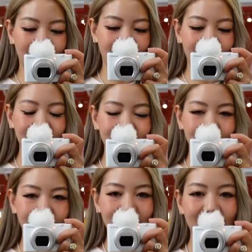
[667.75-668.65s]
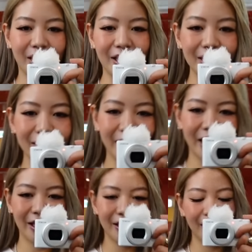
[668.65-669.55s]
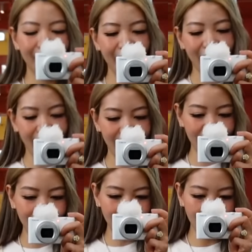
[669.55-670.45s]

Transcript: pink is really nice and it's sort of a